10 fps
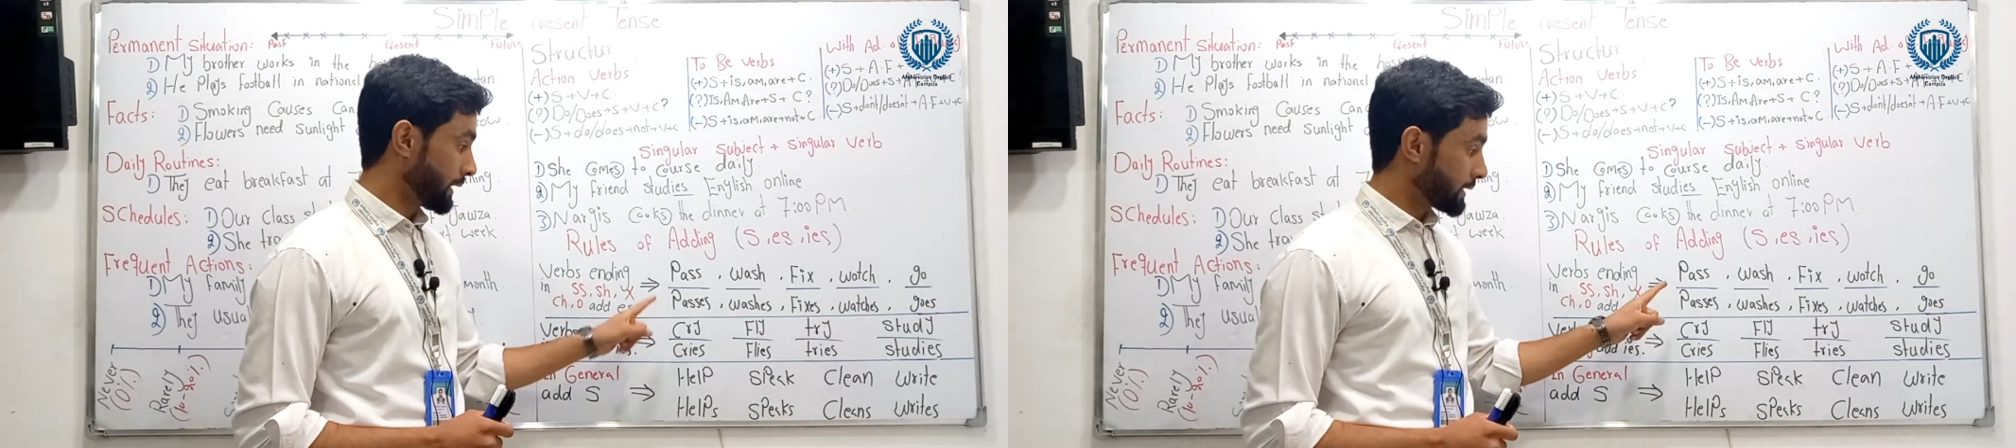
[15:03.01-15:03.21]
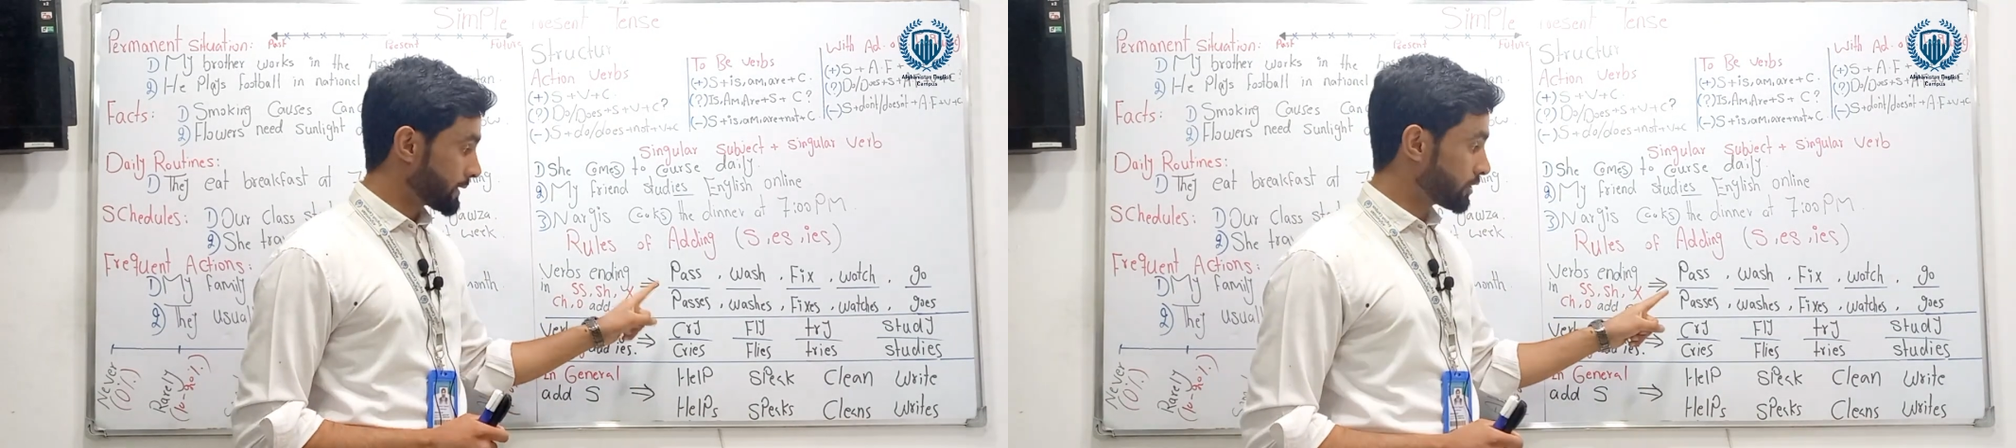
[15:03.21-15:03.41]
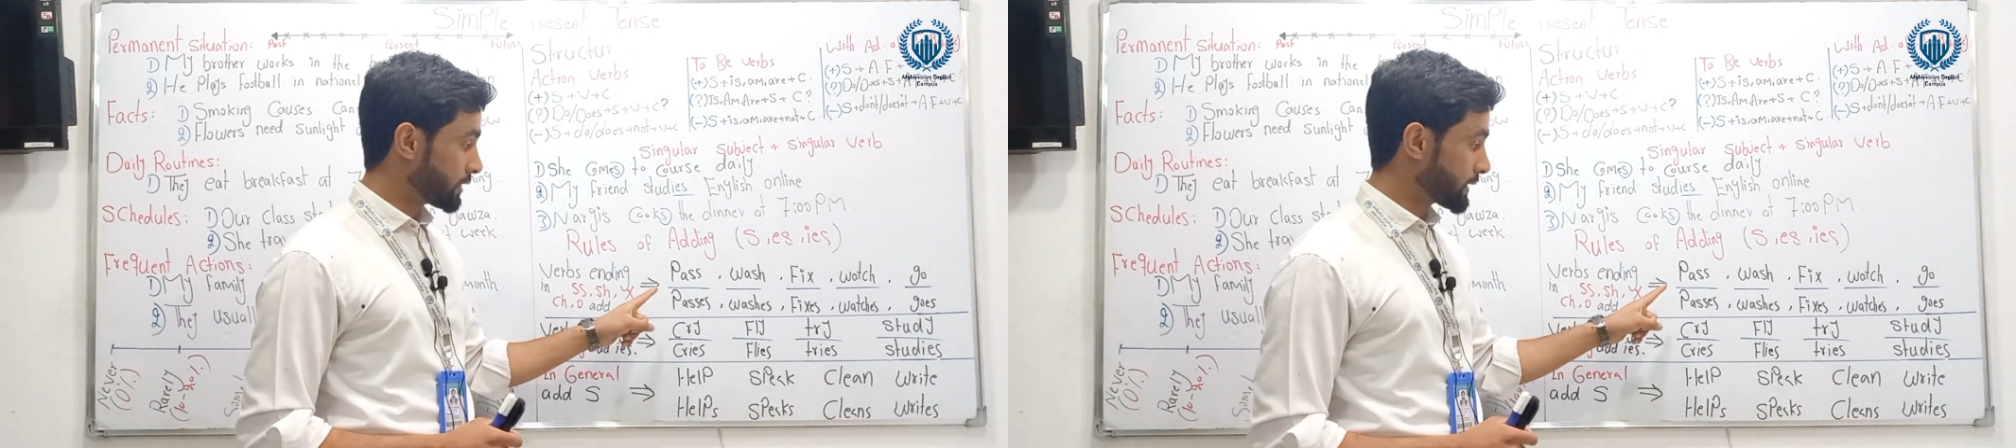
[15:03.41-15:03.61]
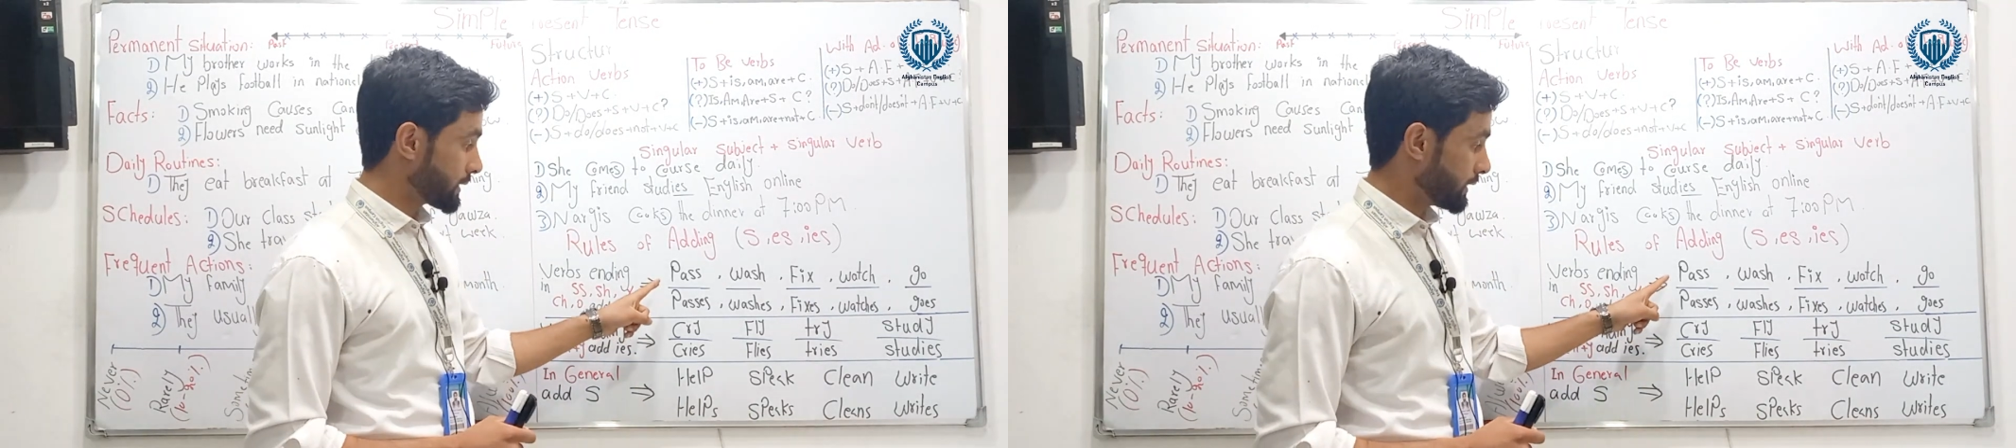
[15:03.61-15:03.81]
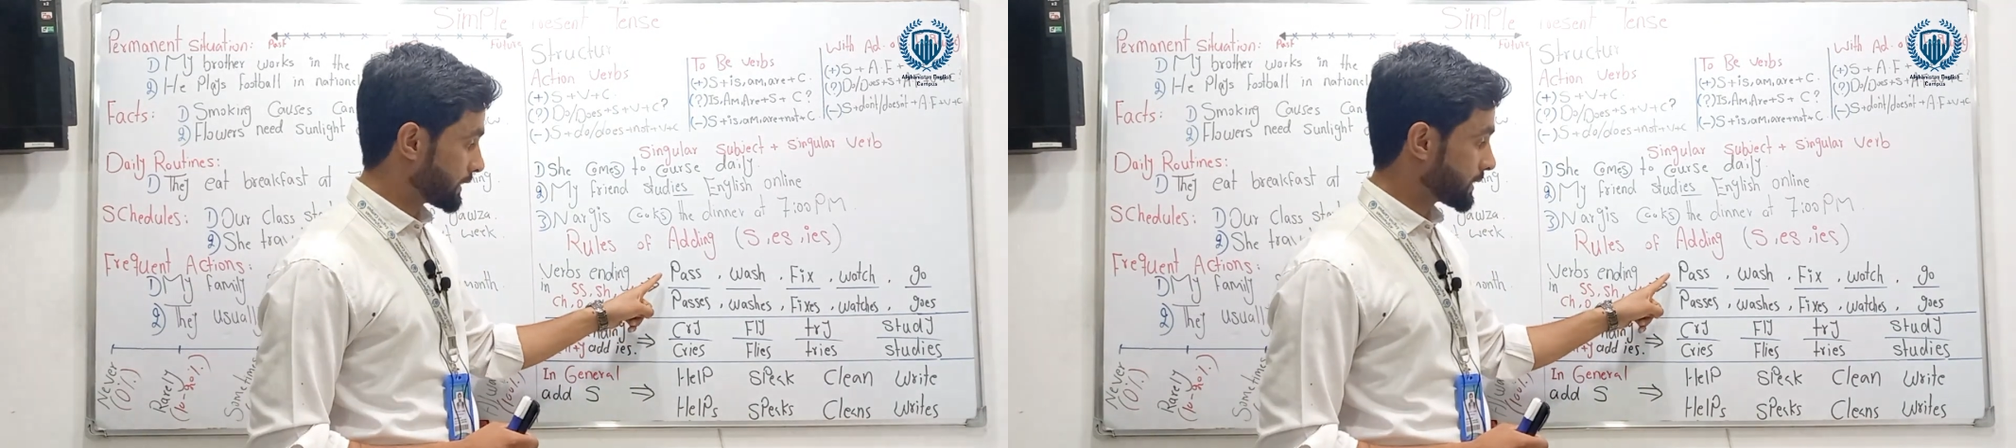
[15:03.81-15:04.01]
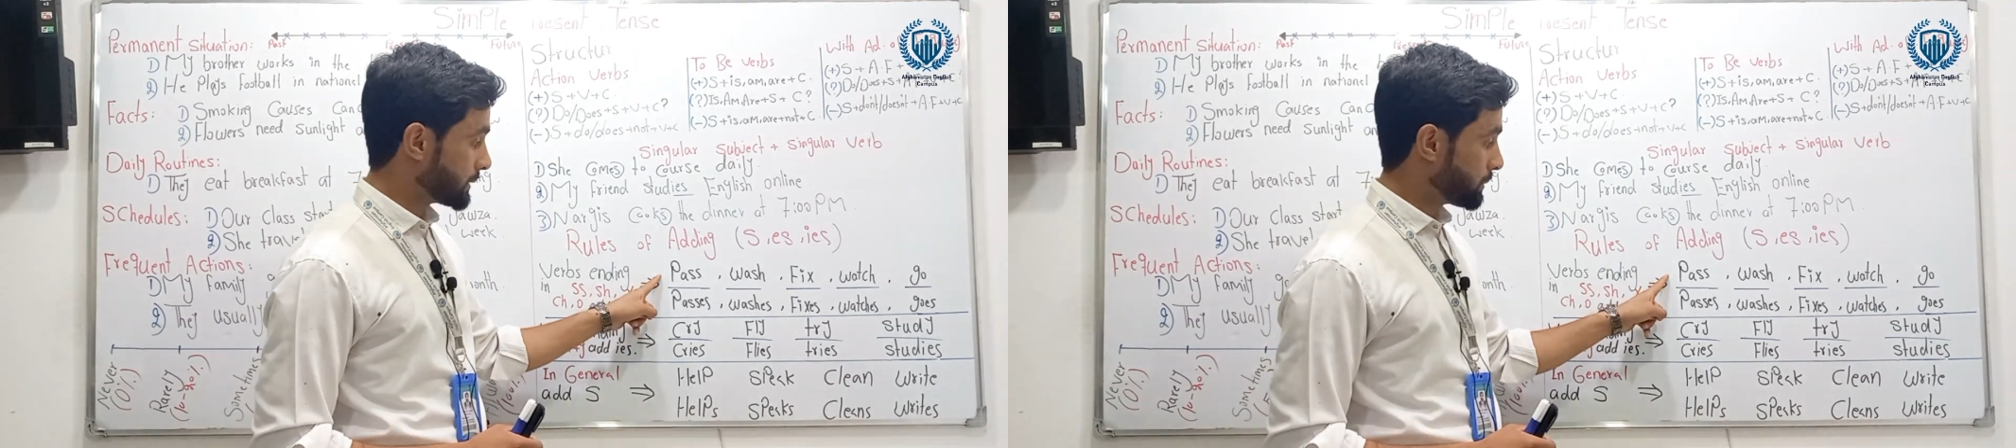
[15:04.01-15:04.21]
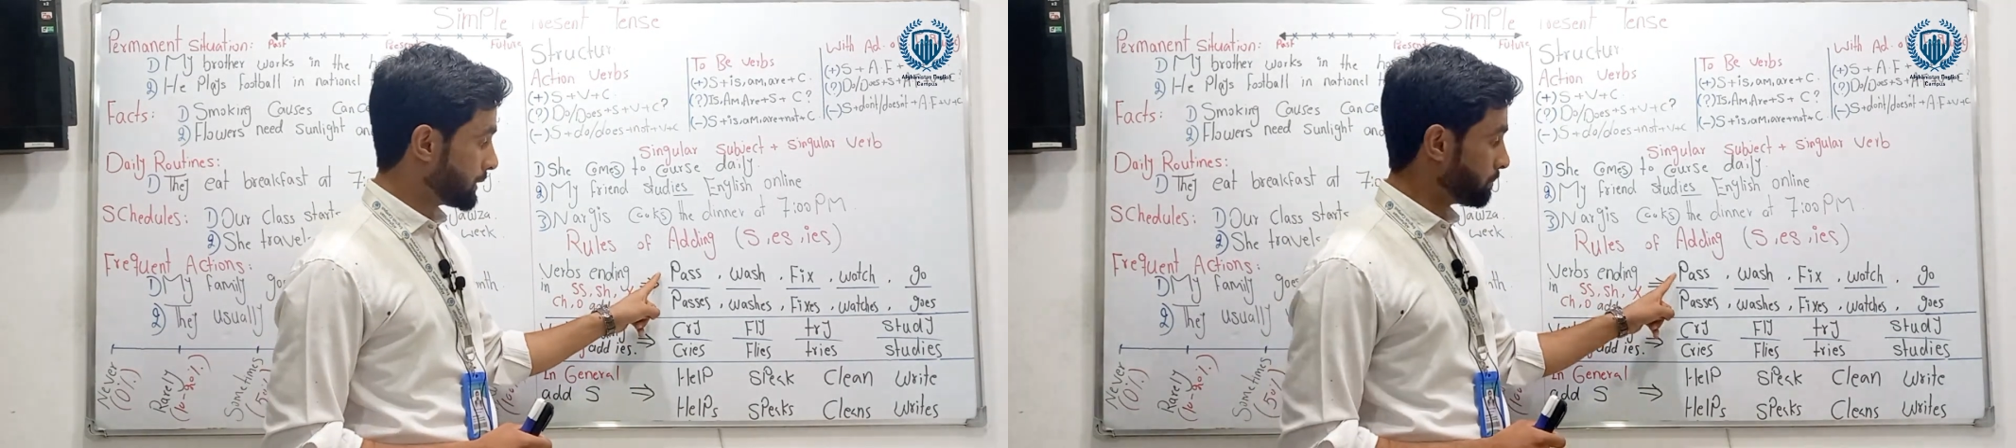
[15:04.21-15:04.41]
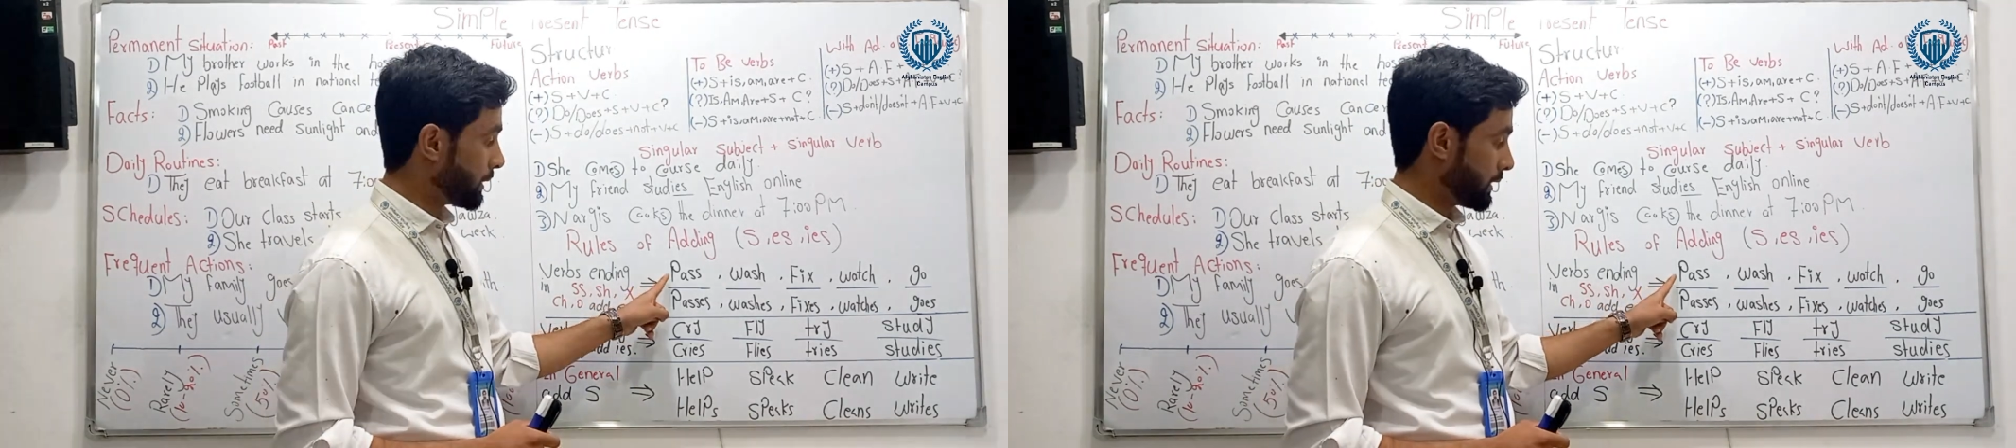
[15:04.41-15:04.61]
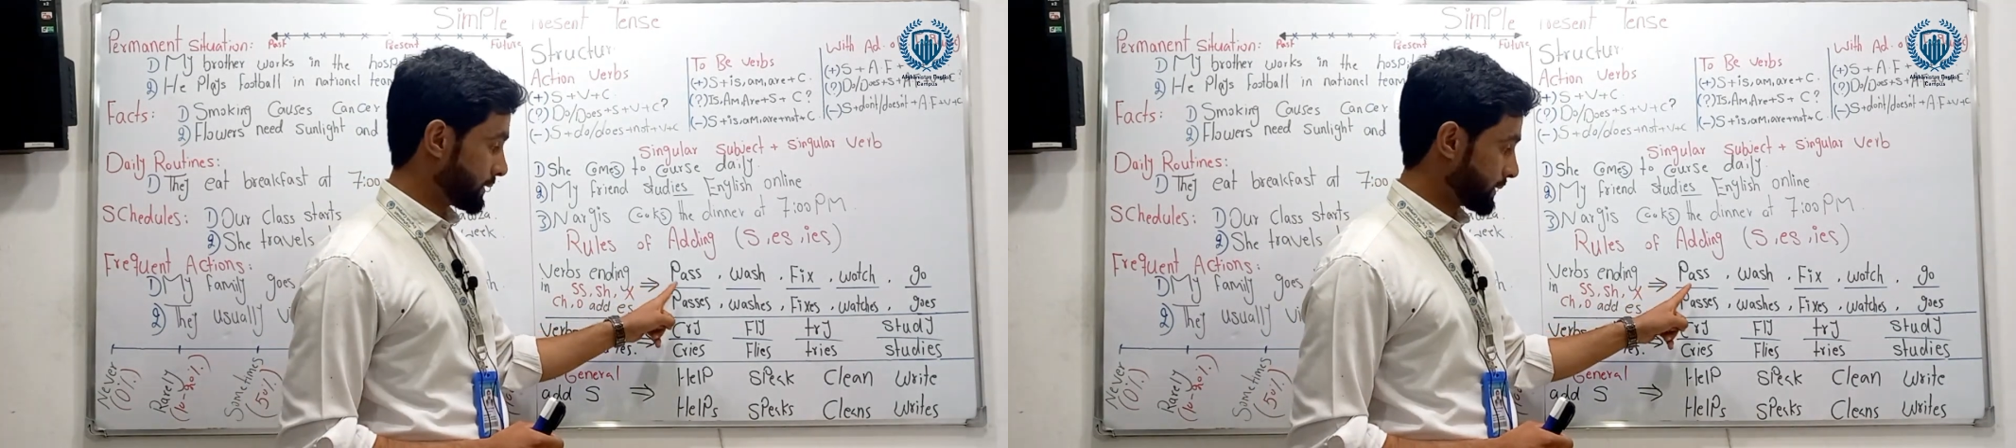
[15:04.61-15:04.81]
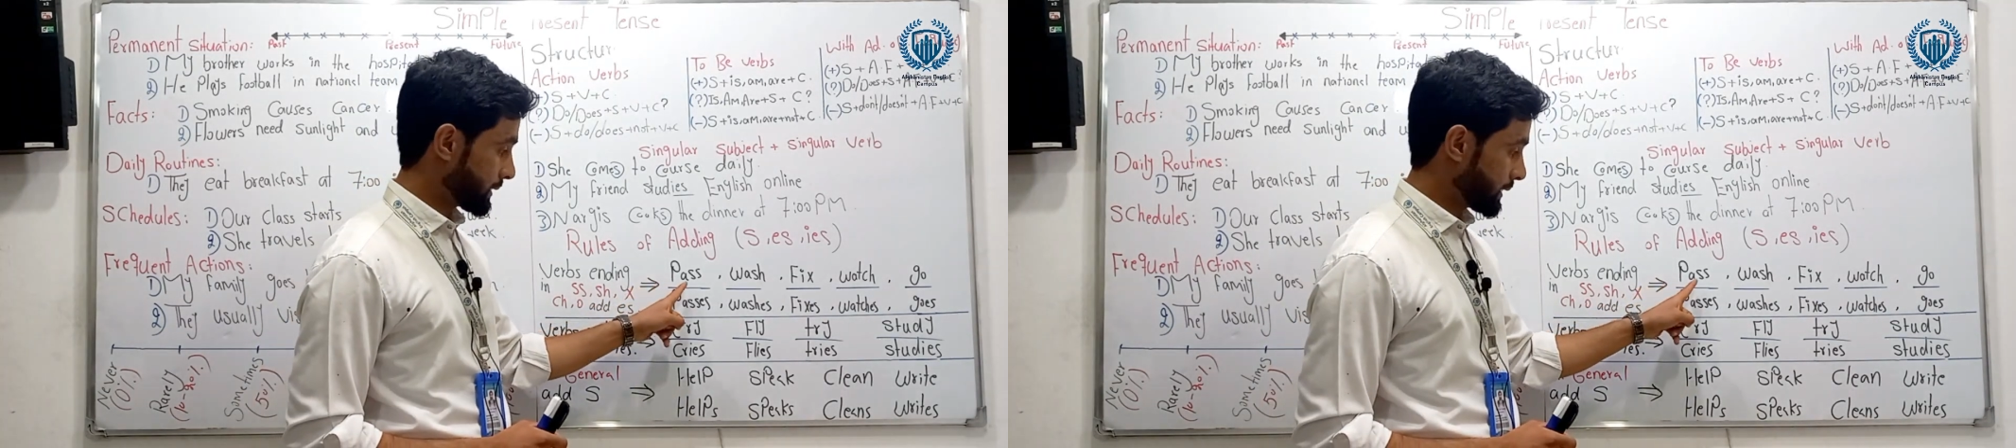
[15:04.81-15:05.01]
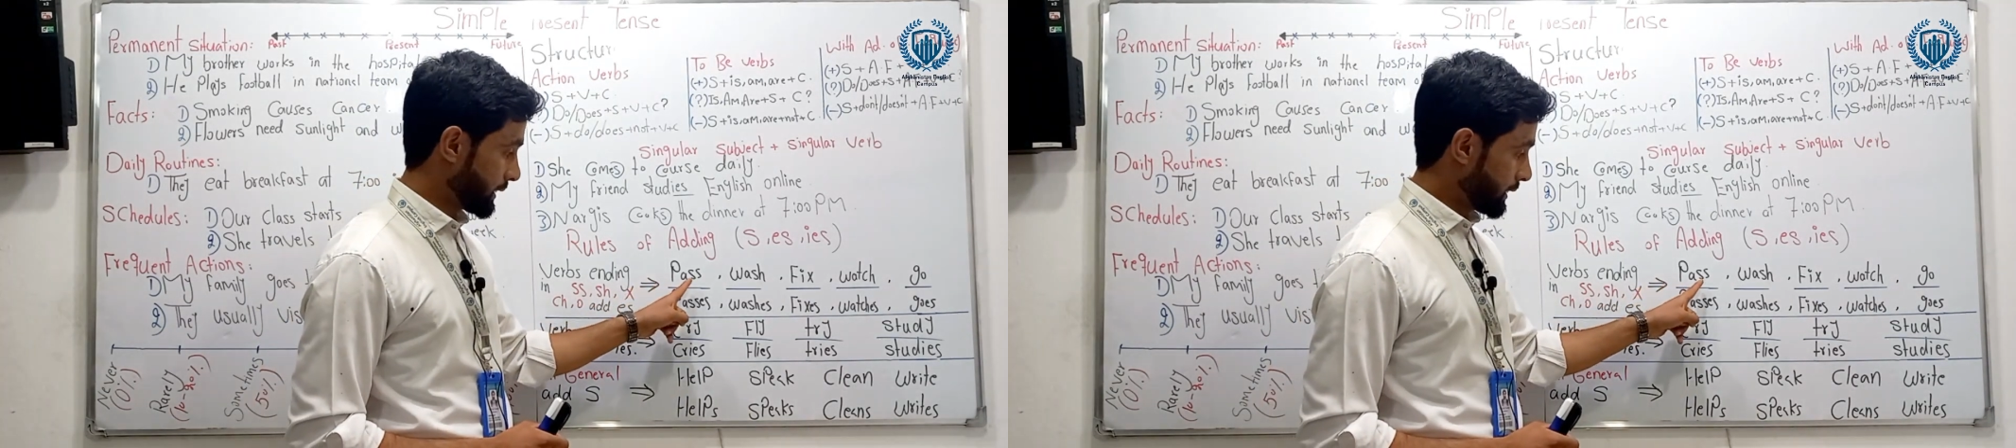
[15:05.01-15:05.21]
Such as the example pass.